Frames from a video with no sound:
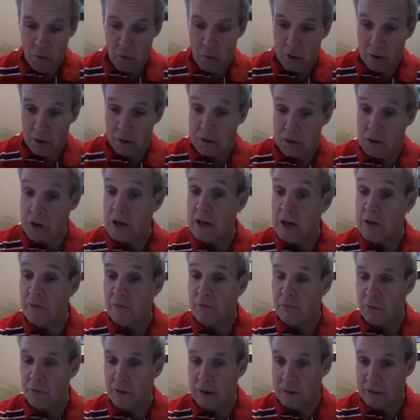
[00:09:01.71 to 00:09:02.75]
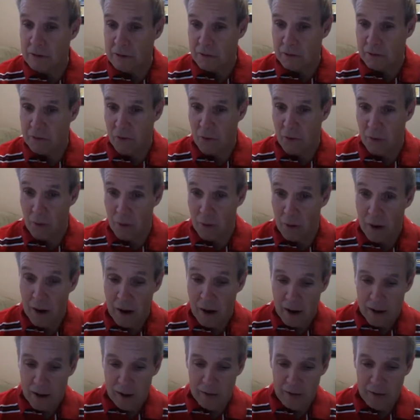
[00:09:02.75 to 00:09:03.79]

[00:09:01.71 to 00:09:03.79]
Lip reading: were the chief reasons for